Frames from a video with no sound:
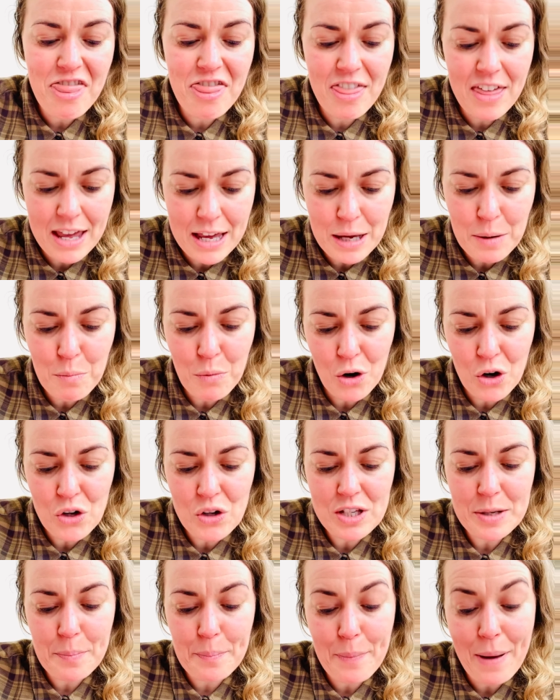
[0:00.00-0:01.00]
the
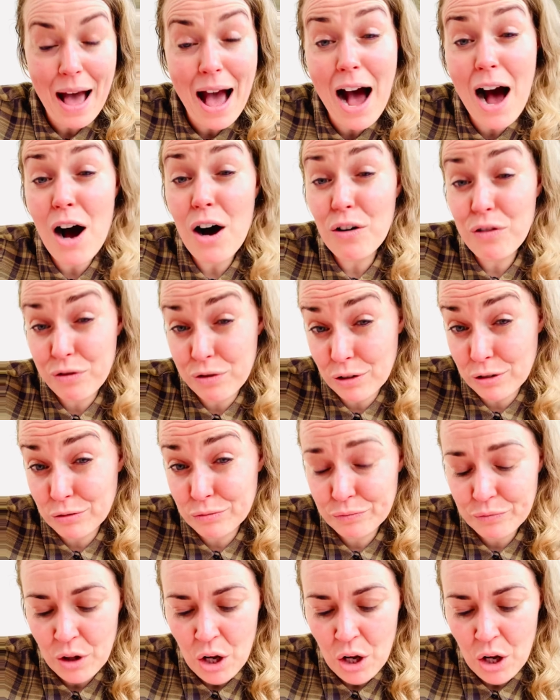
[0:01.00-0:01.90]
most powerful